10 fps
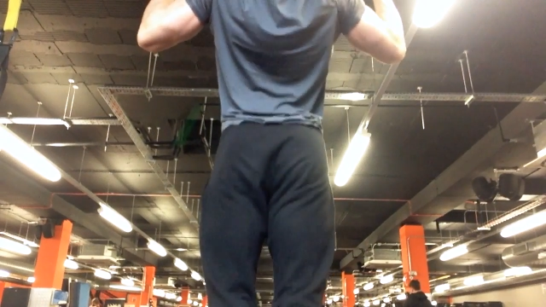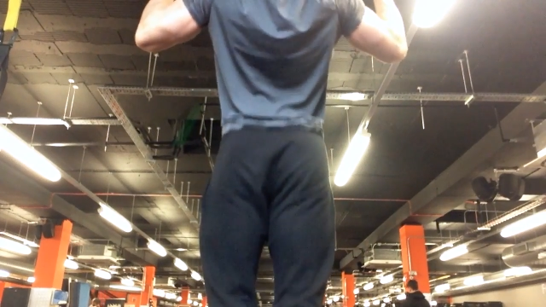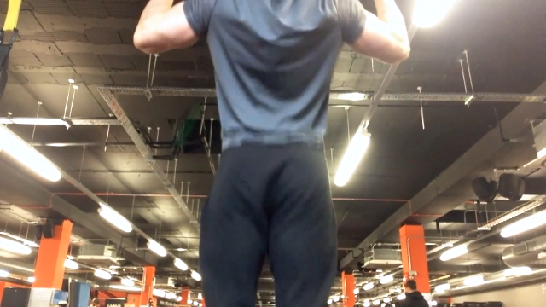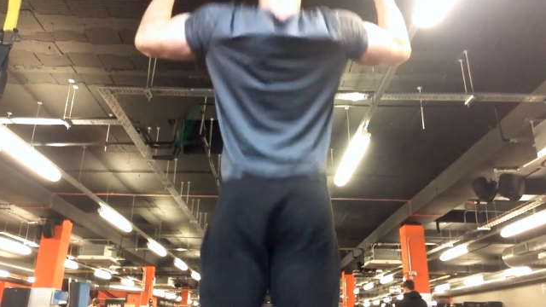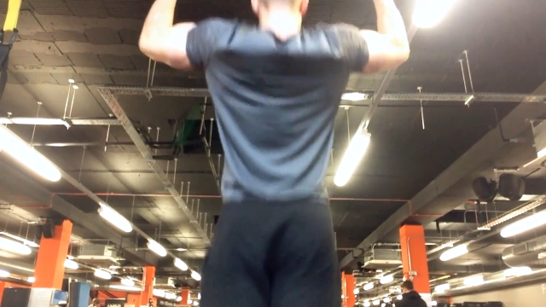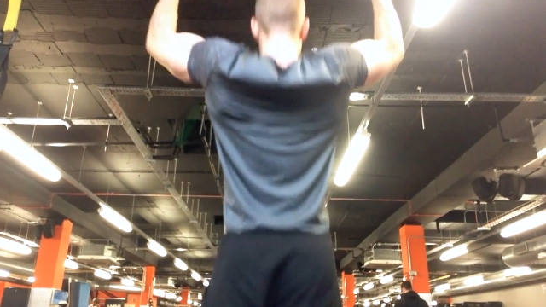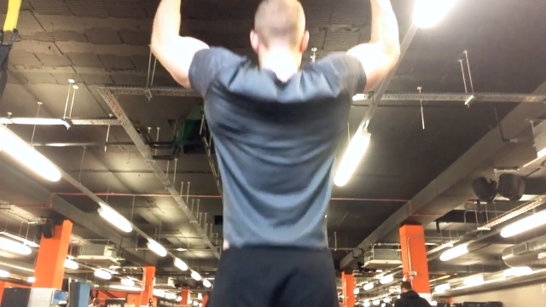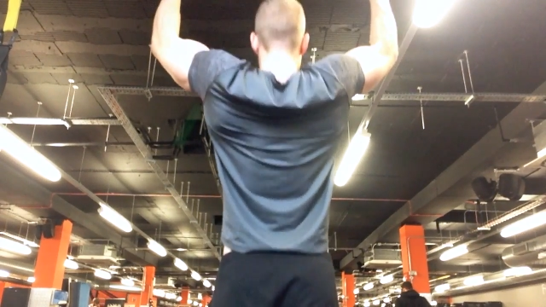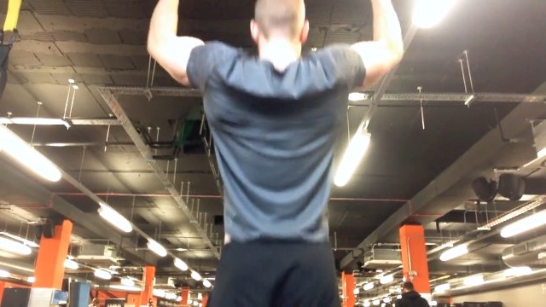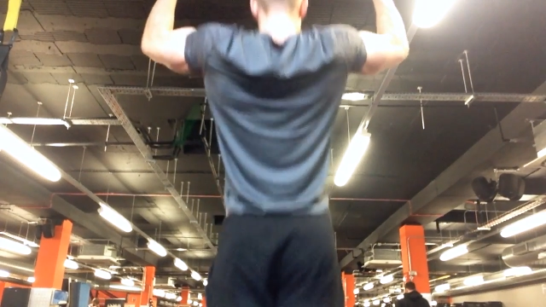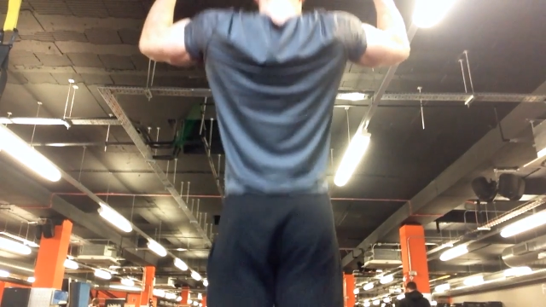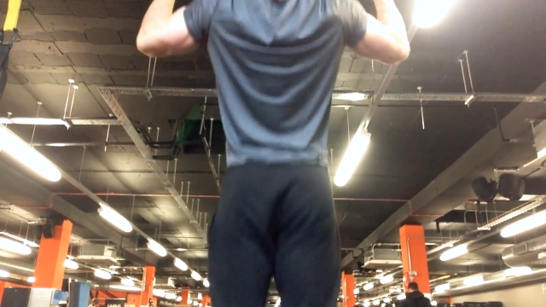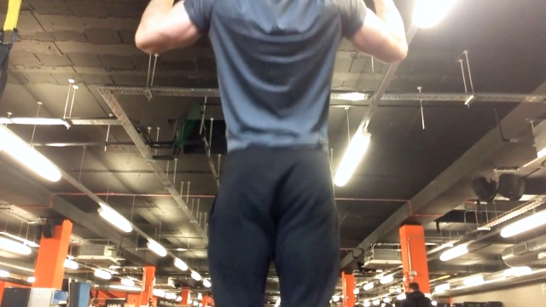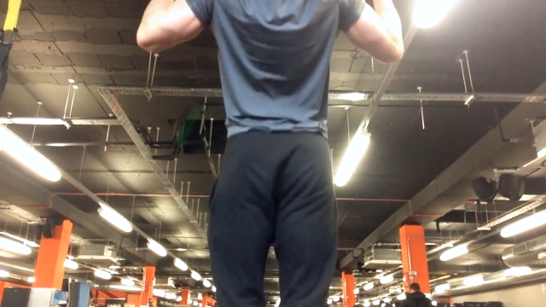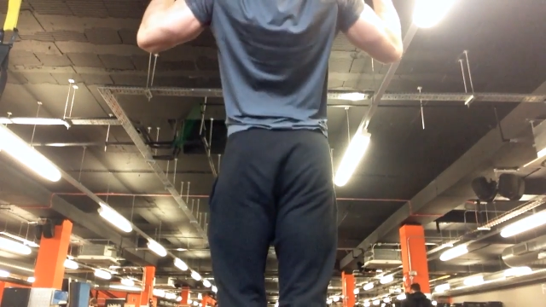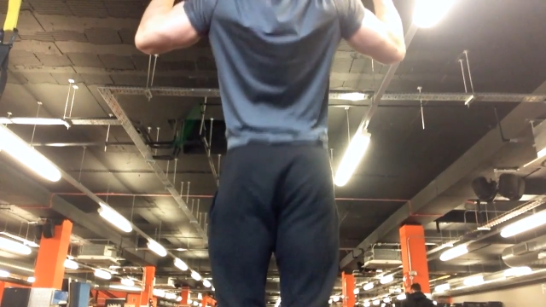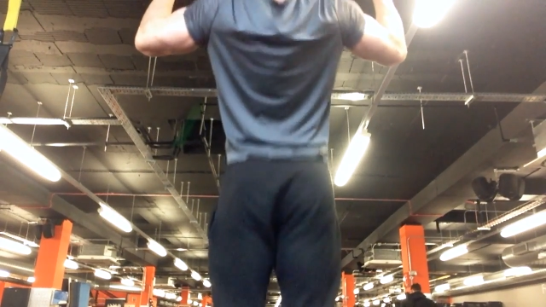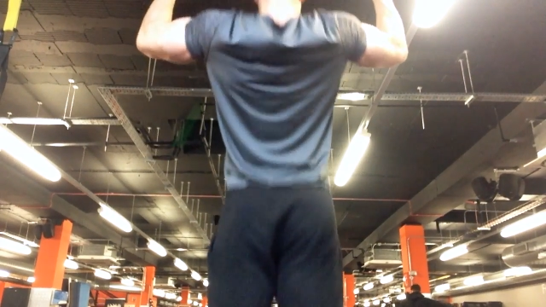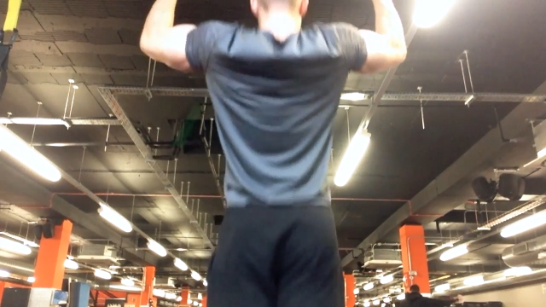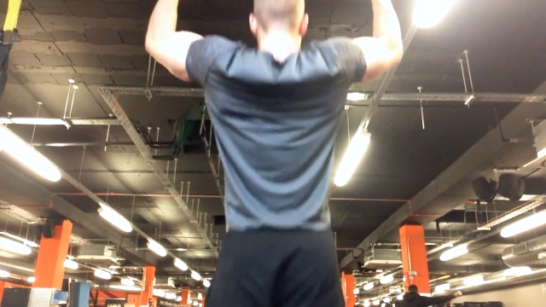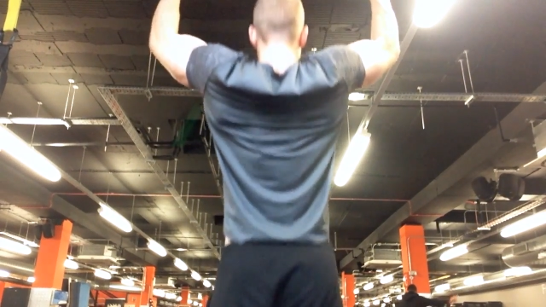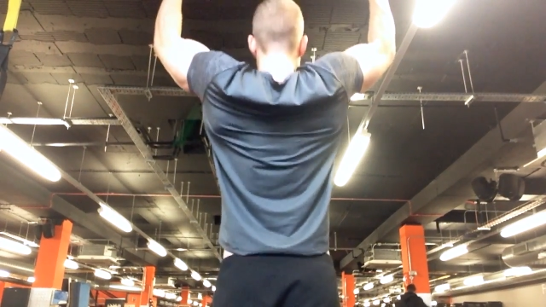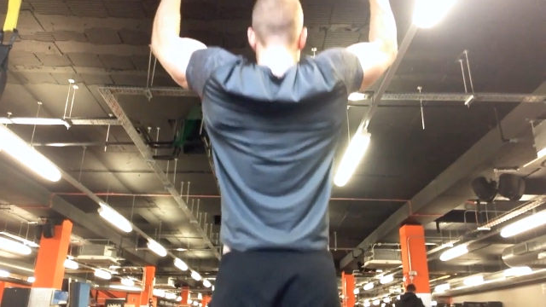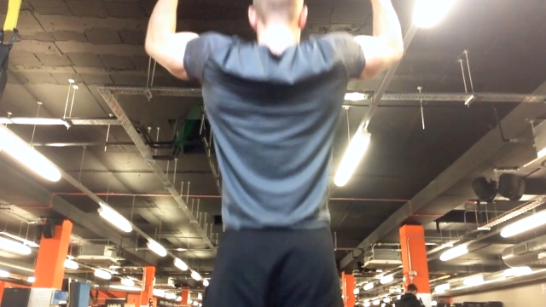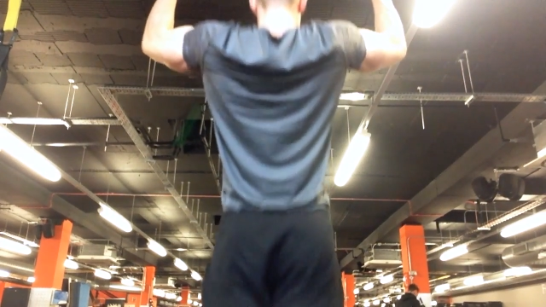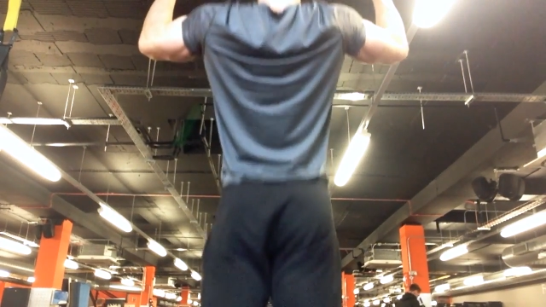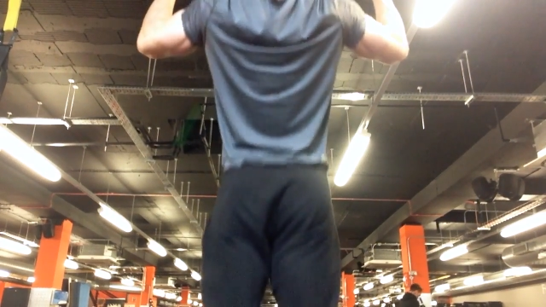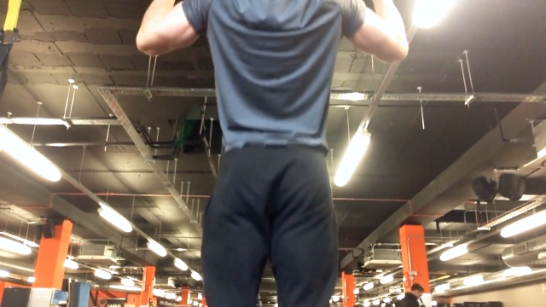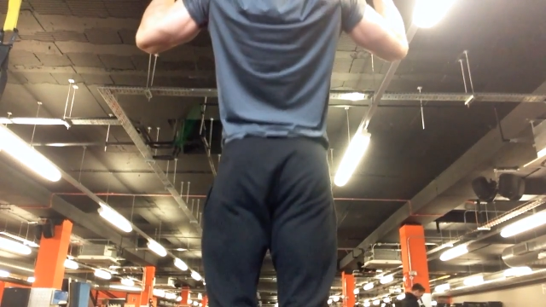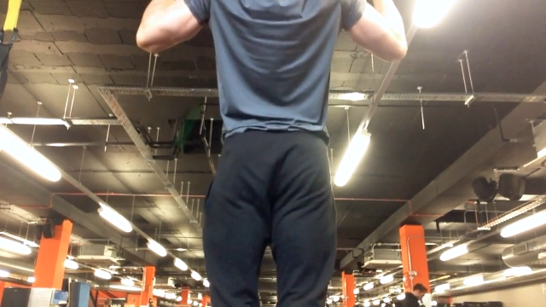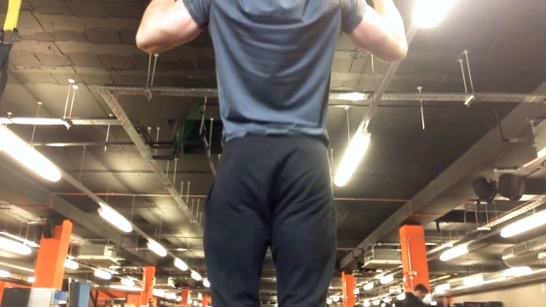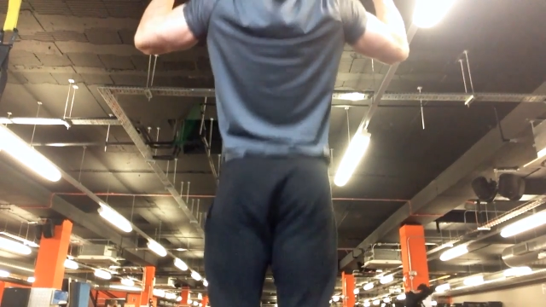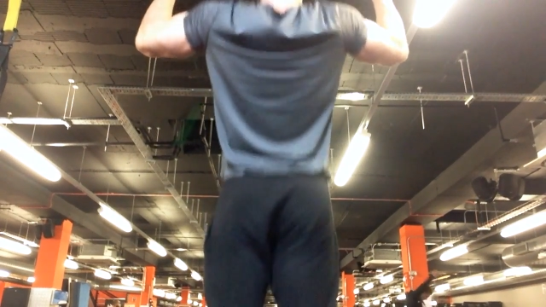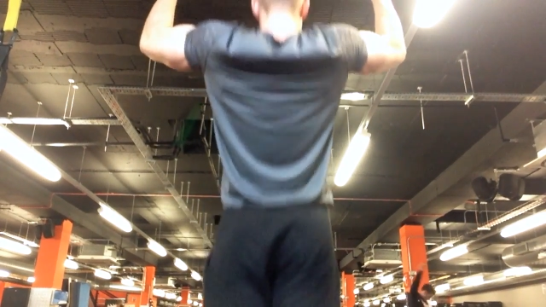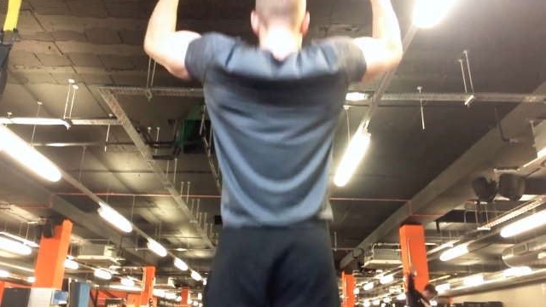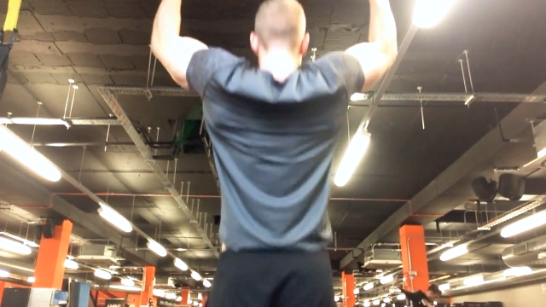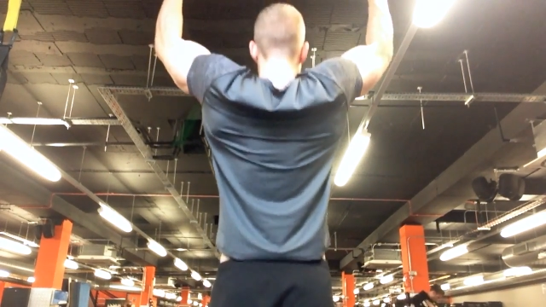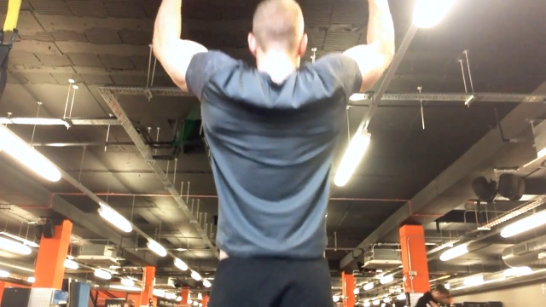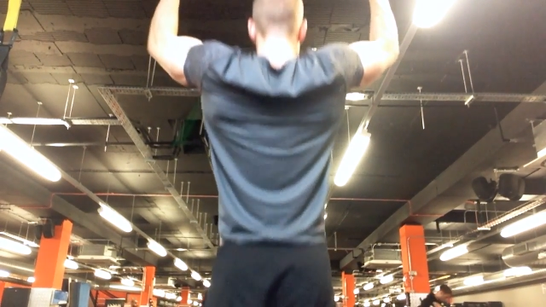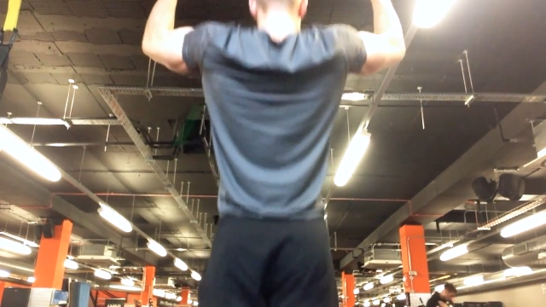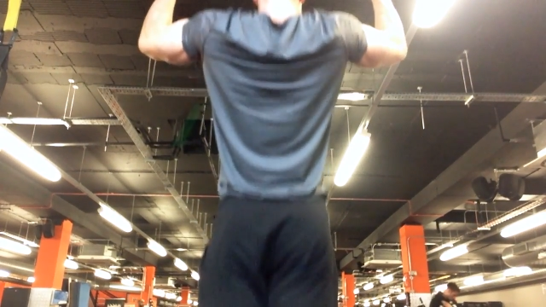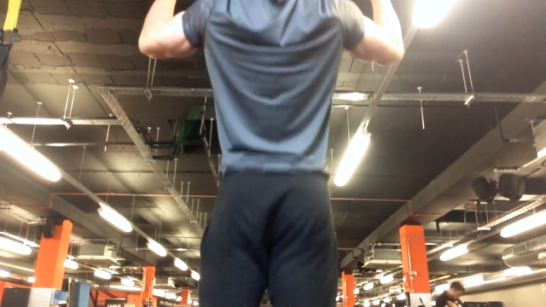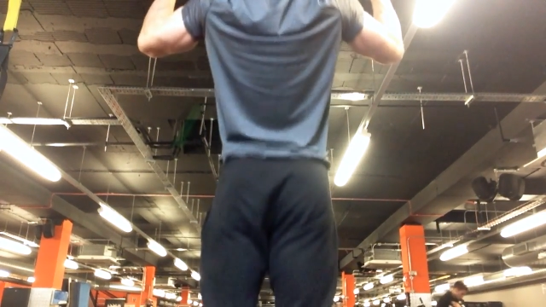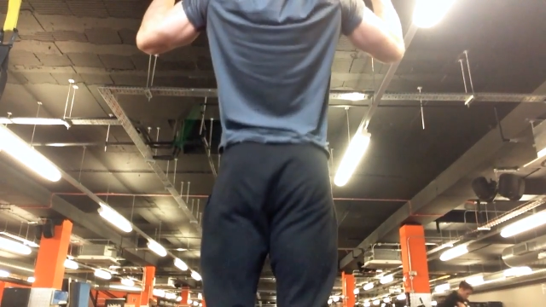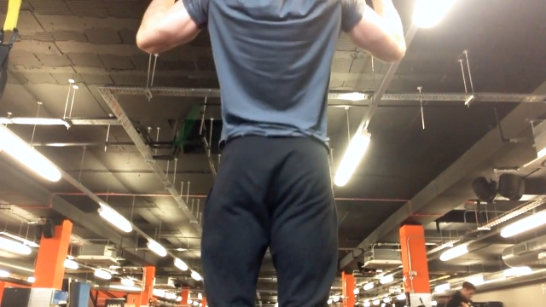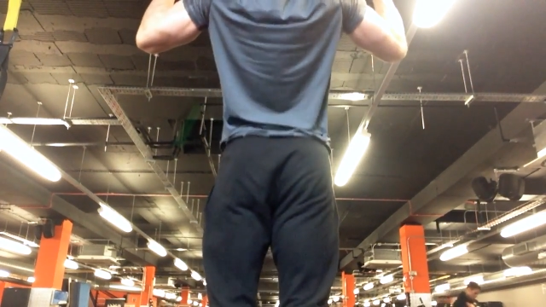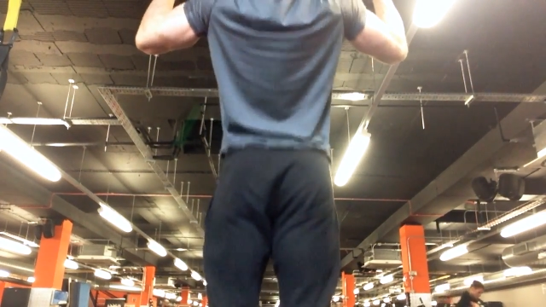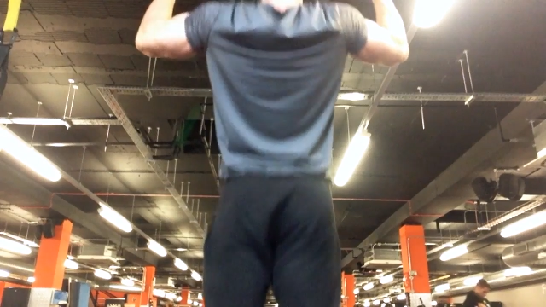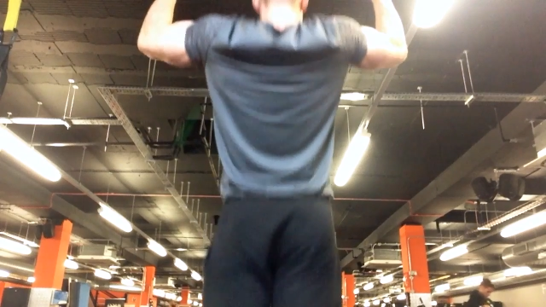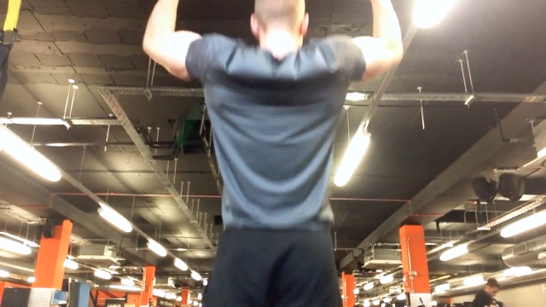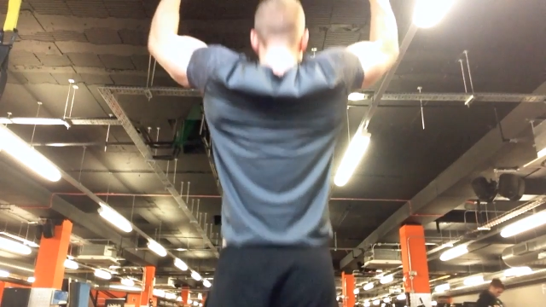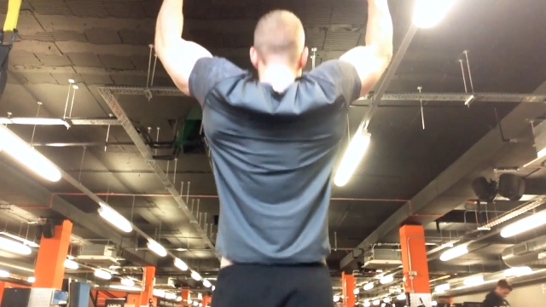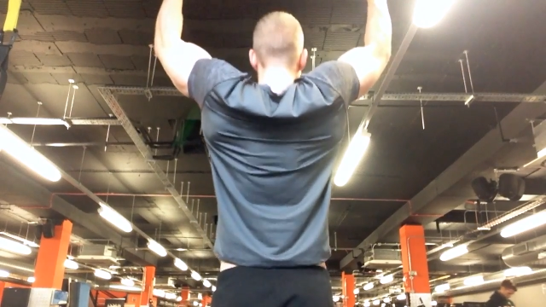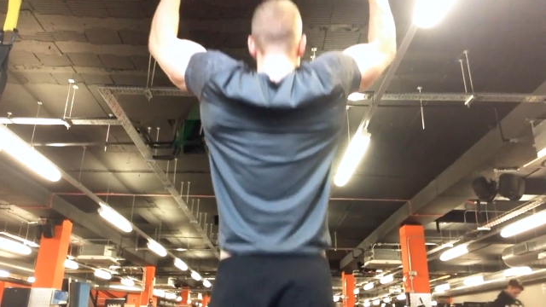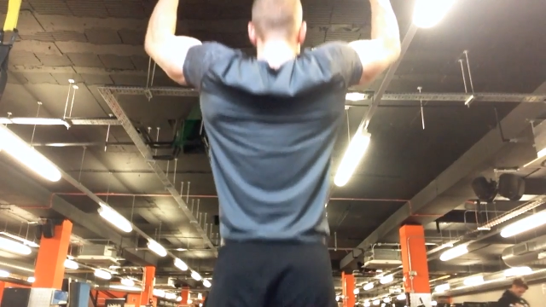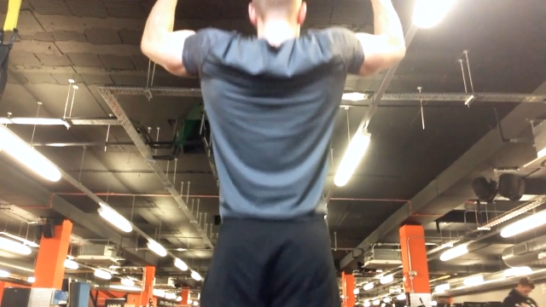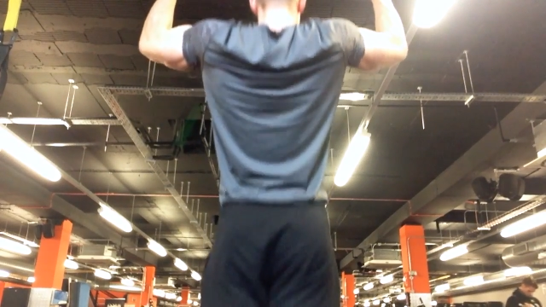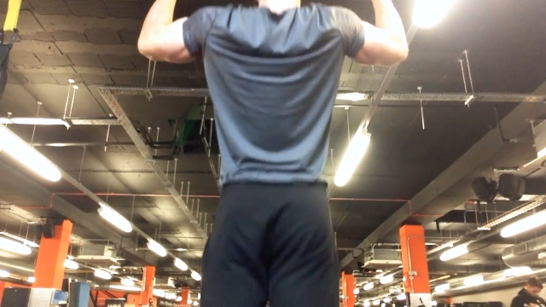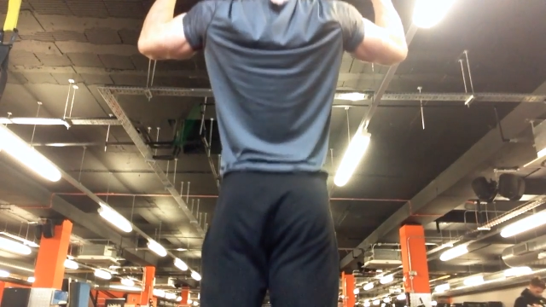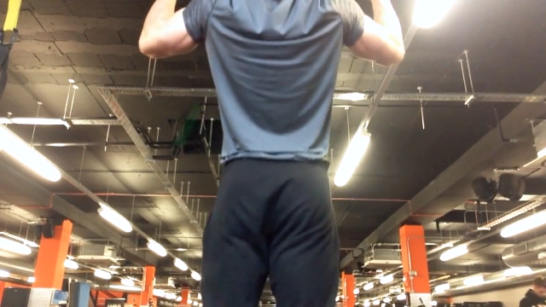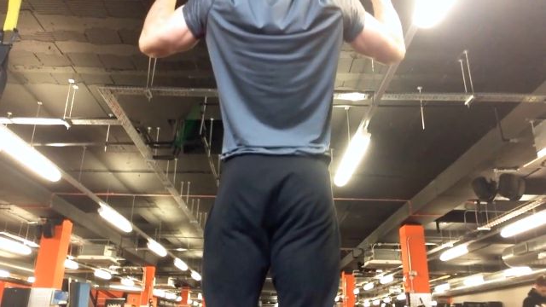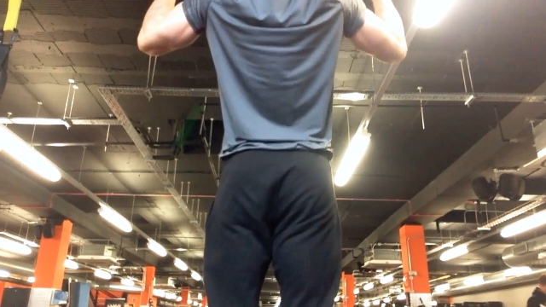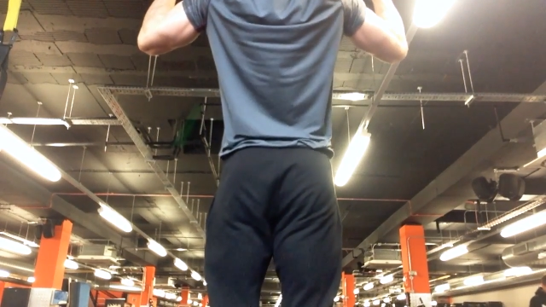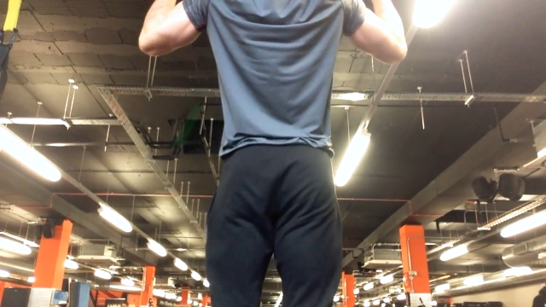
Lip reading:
[unreadable: no face in view]